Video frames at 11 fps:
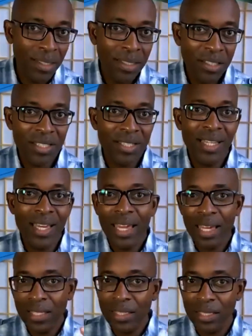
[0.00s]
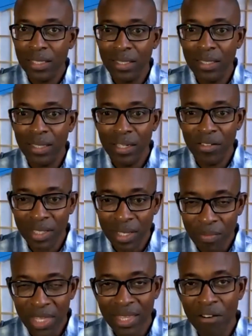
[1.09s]
just in case there's
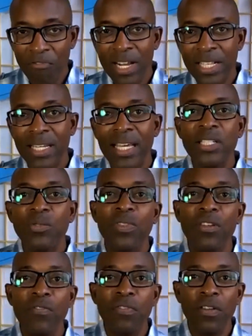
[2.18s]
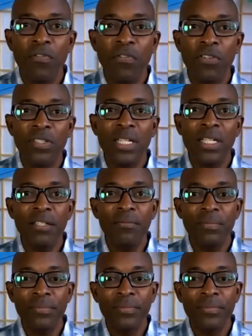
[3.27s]
something that resonates with you for the first time.